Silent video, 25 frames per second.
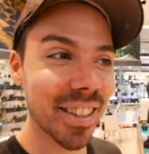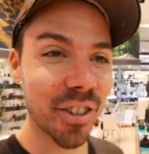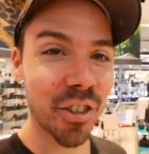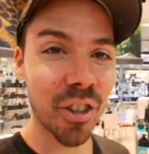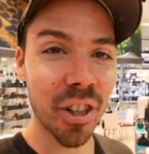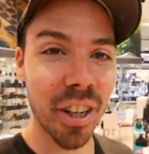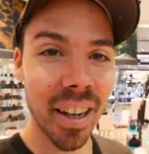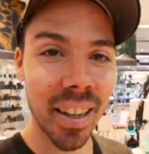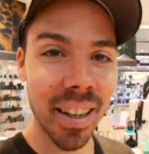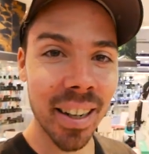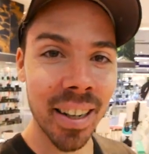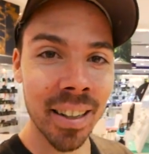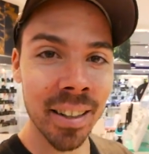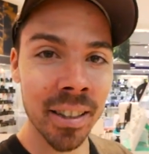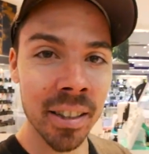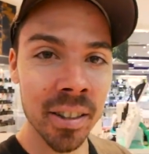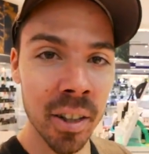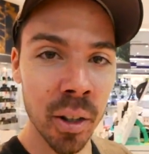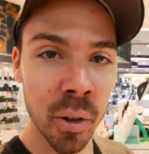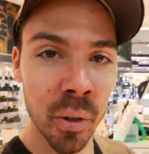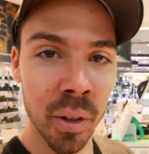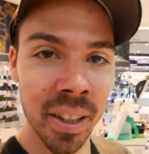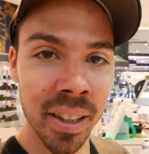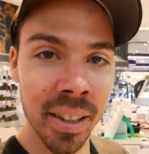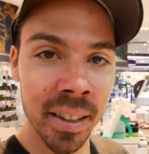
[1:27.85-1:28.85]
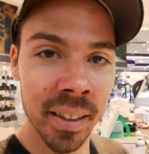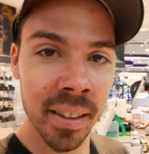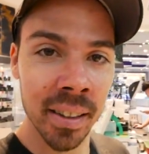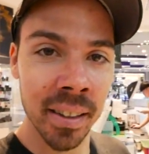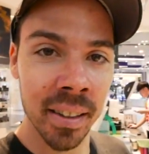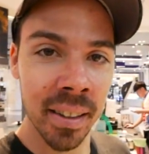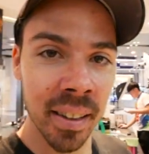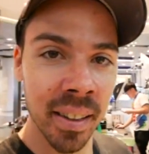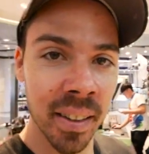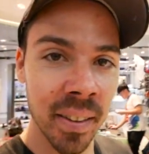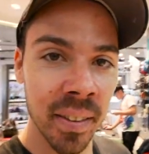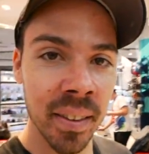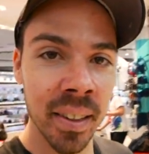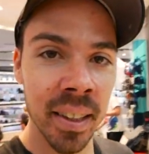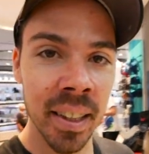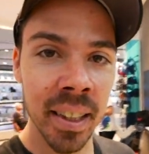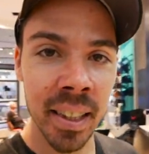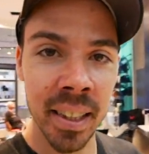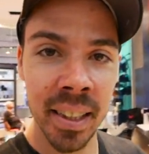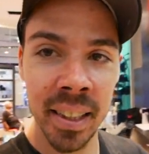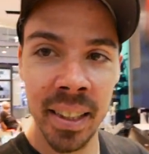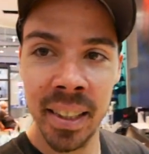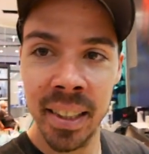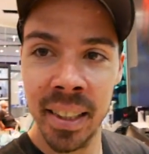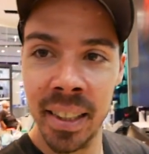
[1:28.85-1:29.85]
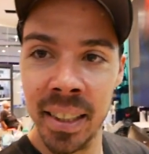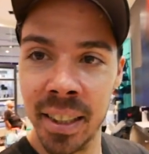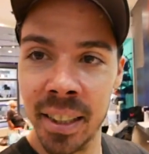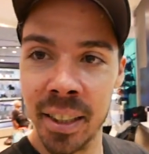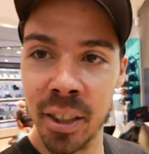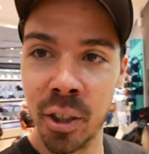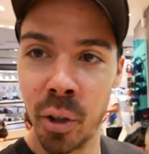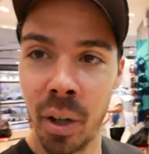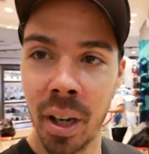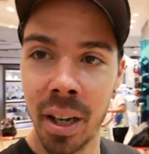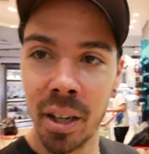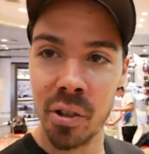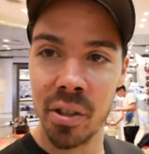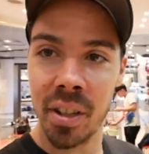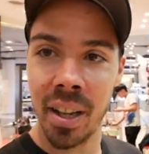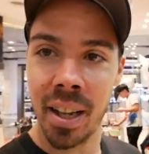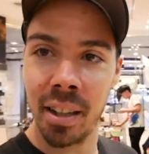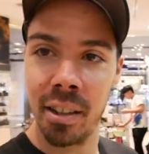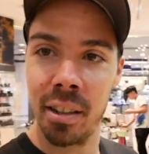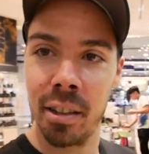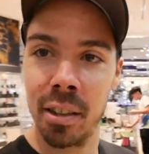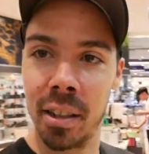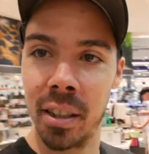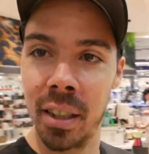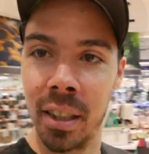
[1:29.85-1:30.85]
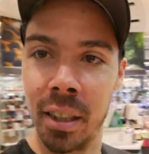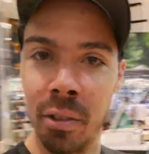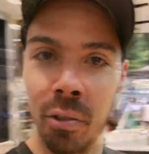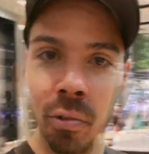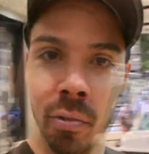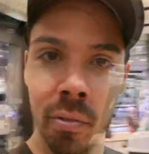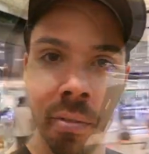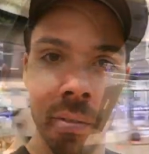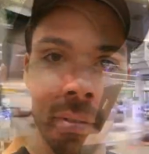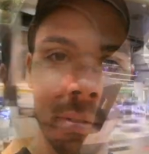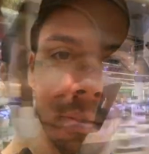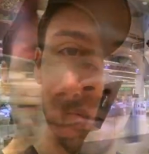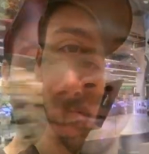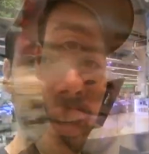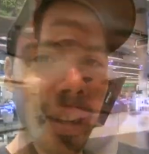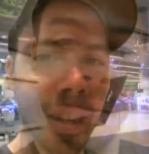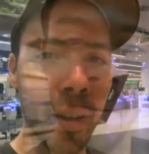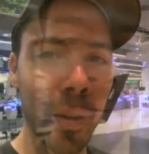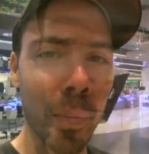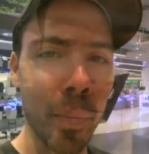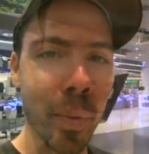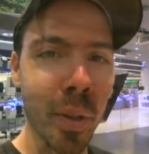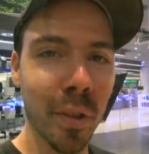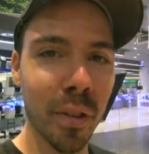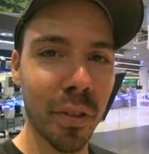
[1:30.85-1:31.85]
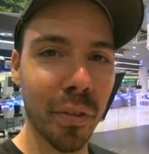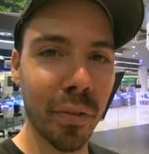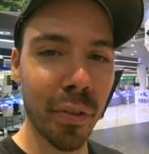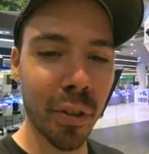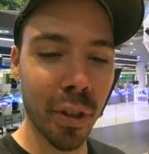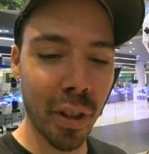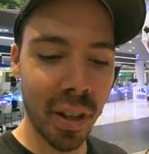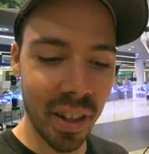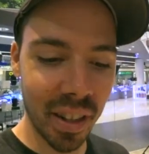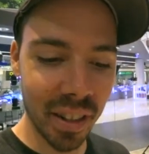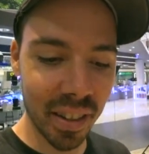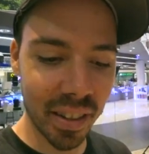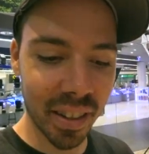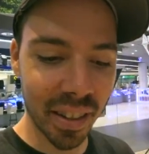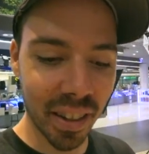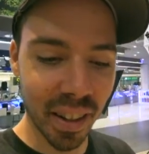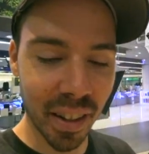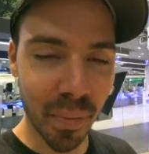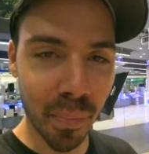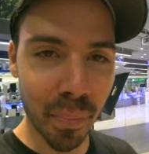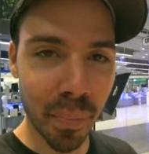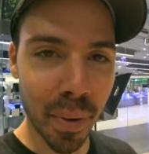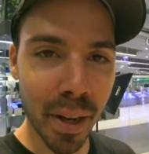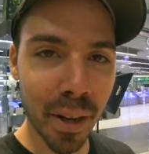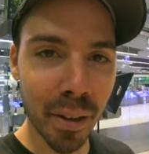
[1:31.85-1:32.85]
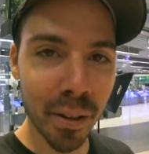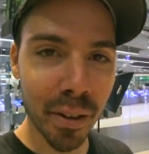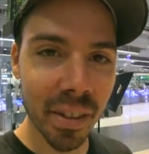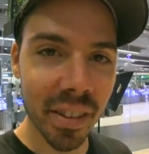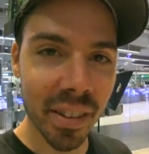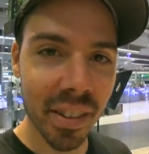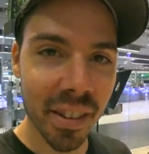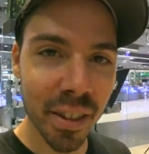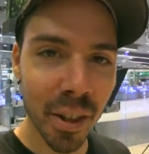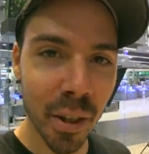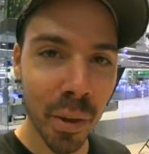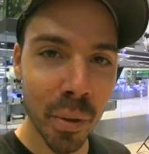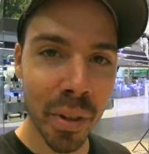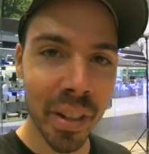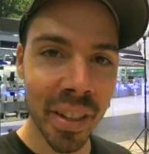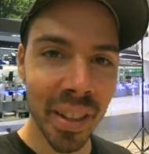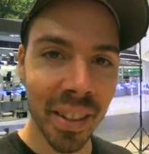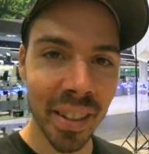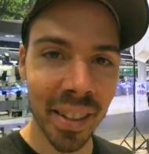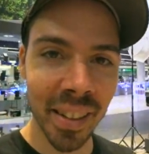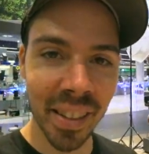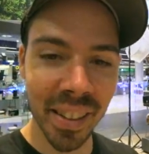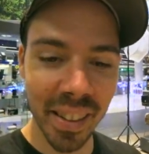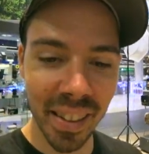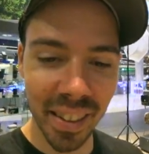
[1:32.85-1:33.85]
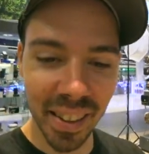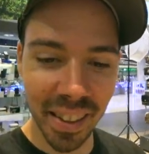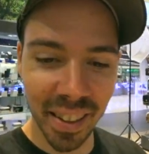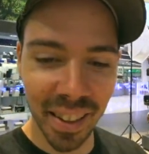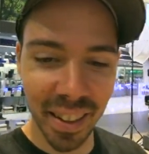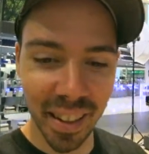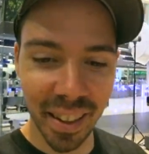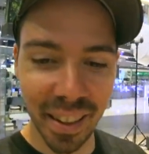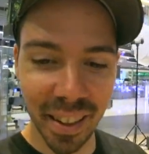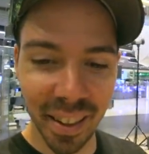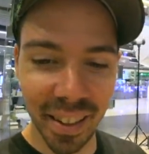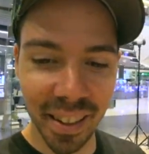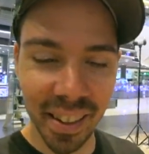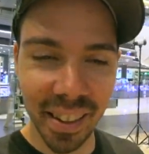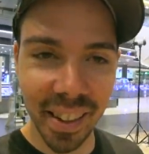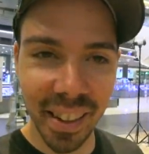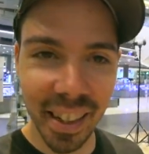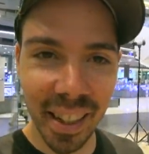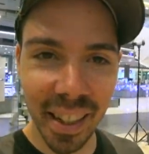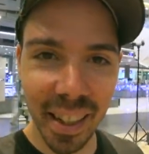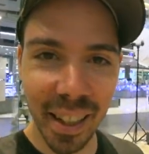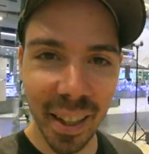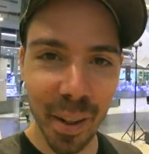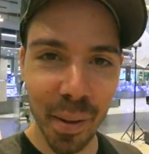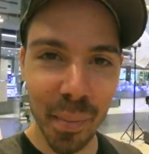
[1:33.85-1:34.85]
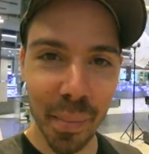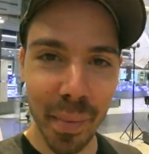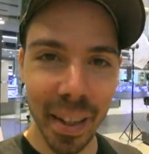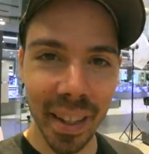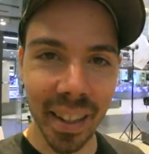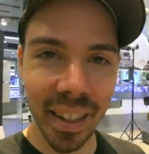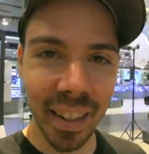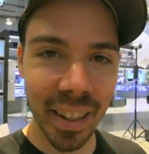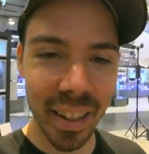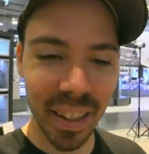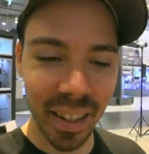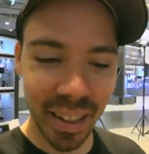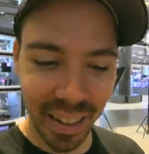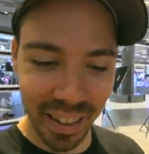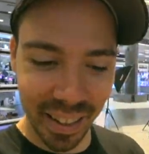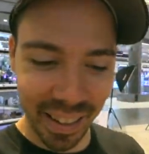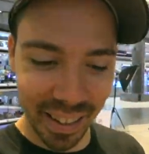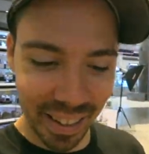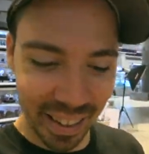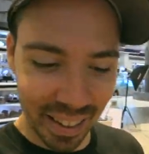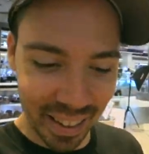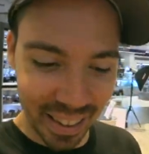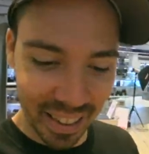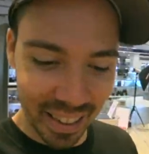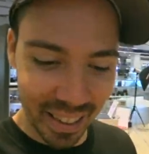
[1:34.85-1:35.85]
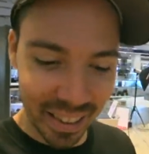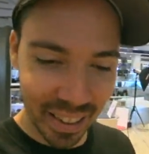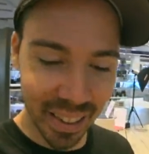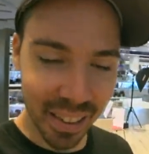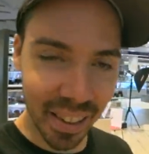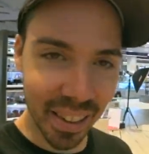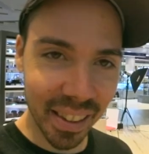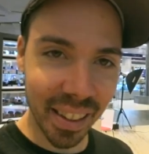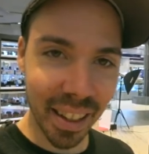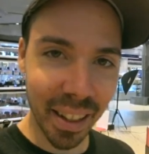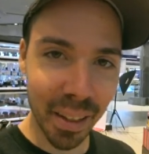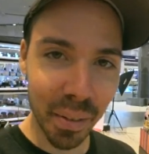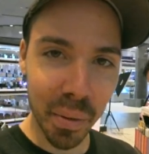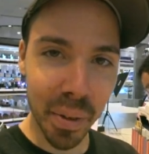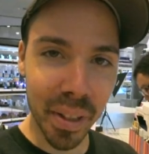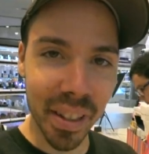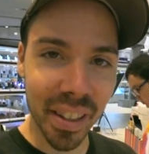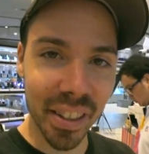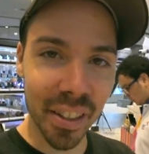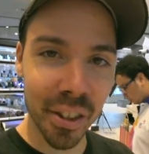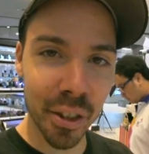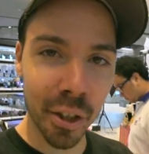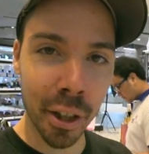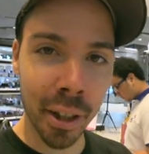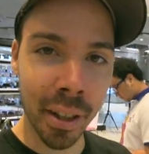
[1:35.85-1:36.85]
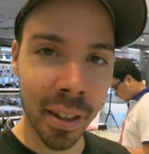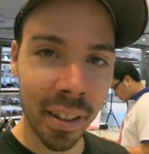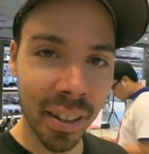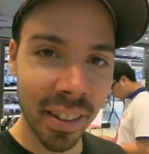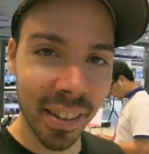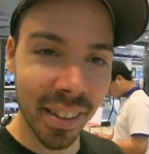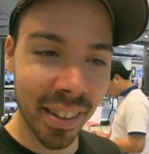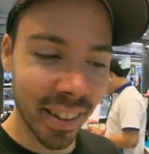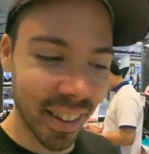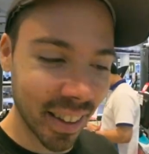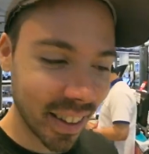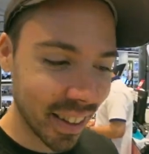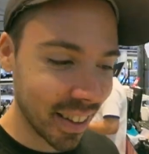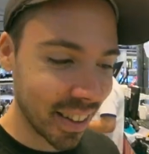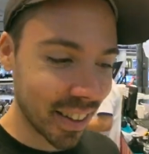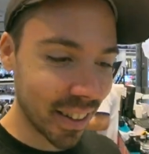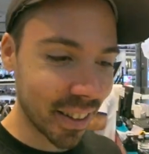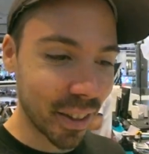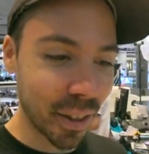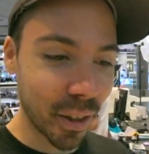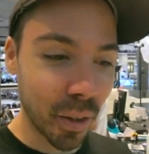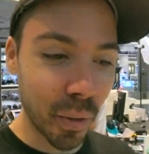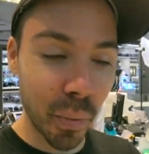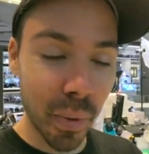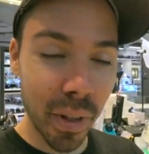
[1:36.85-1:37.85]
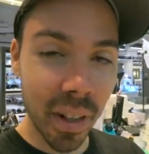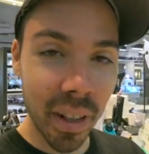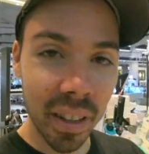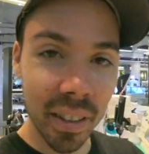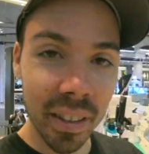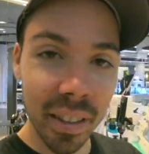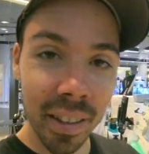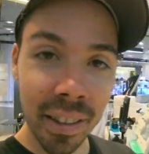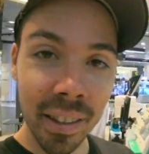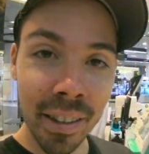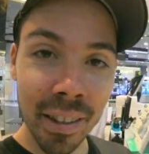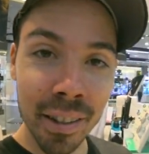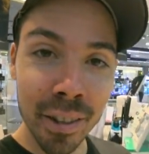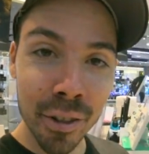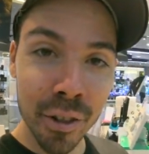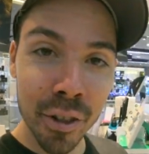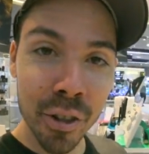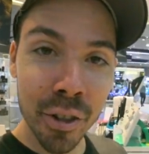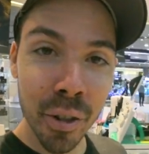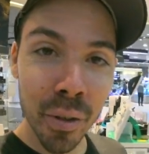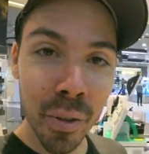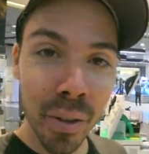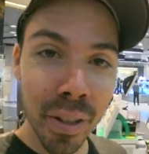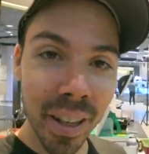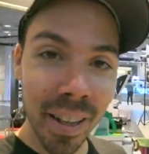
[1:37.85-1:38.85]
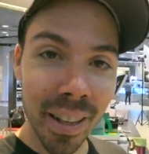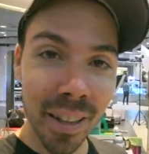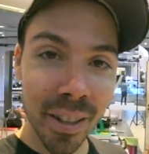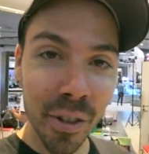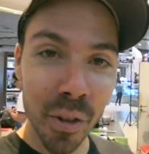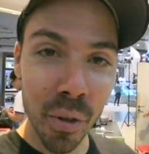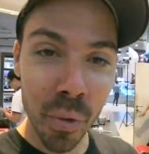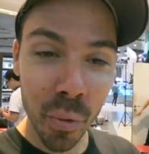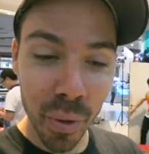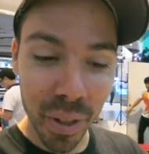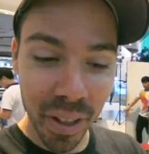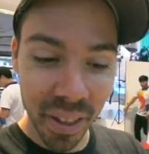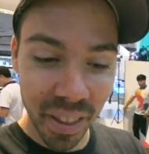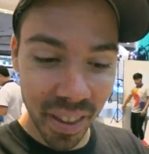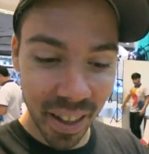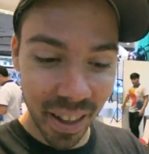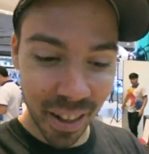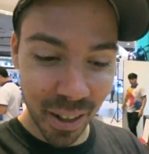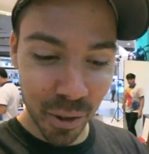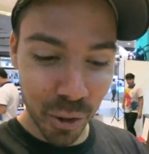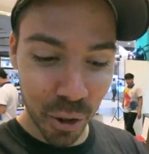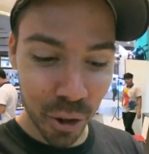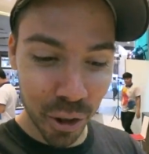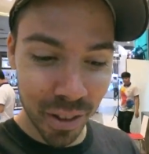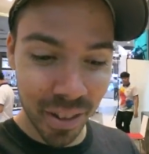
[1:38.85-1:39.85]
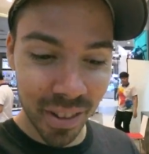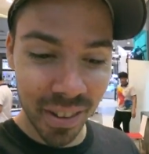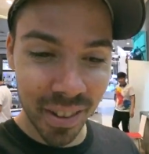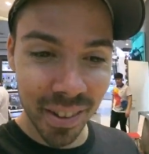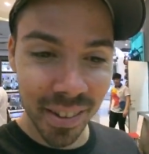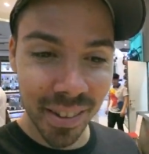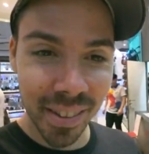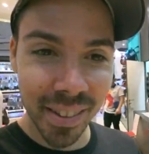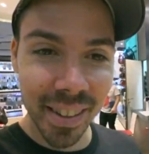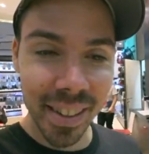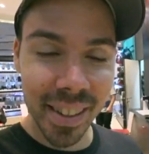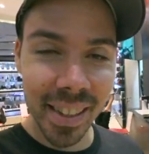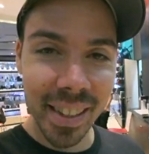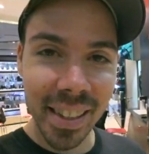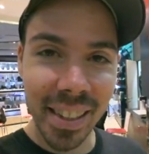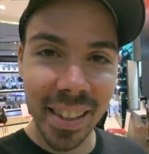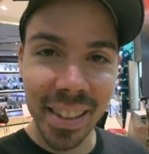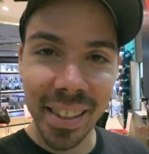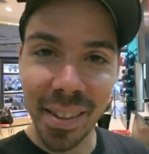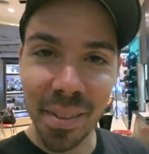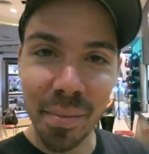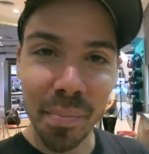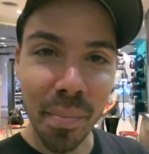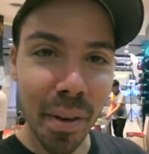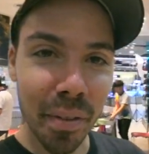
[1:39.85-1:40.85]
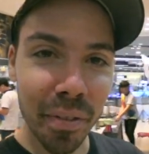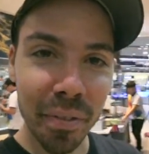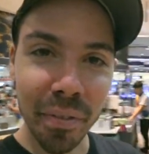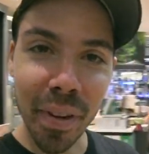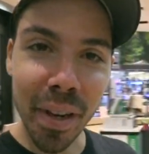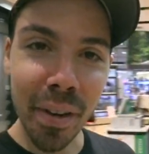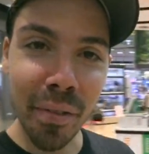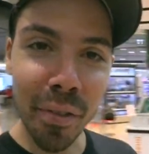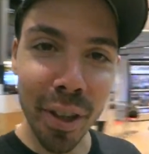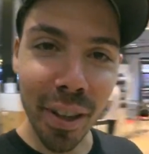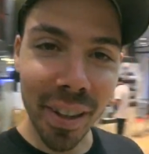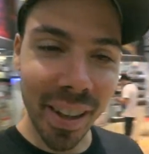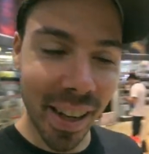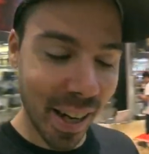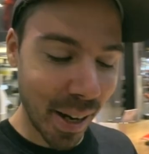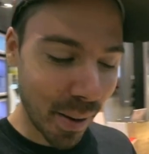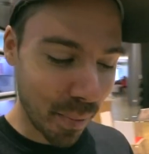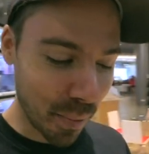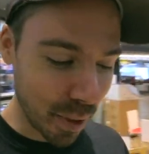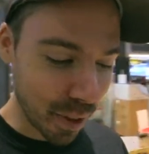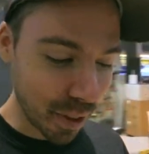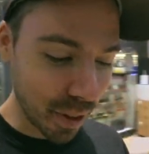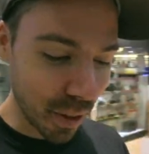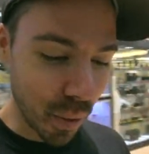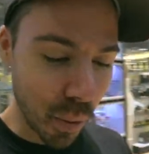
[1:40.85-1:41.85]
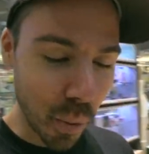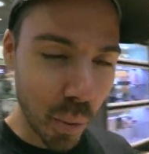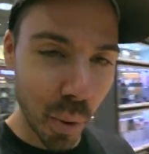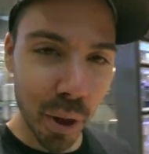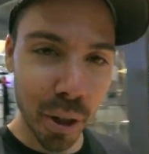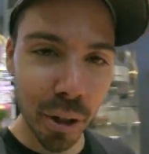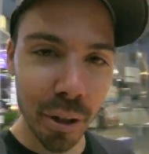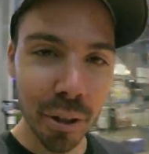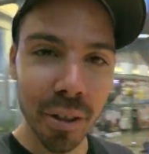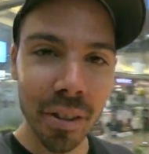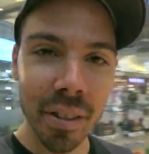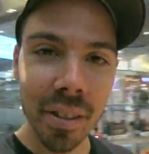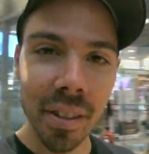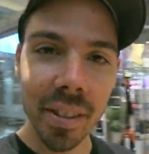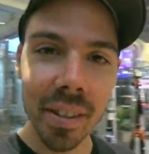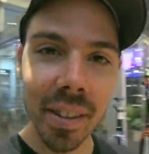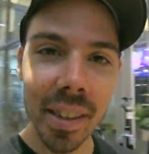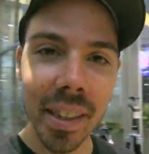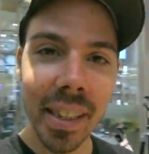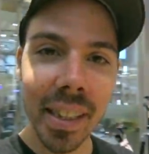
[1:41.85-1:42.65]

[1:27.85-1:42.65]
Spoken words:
Should I get a Sony? So how's that looking? I almost forgot to compare the Sony. Oh my god, that would have sucked. So we got the little Sony X3000. My favorite camera in the world.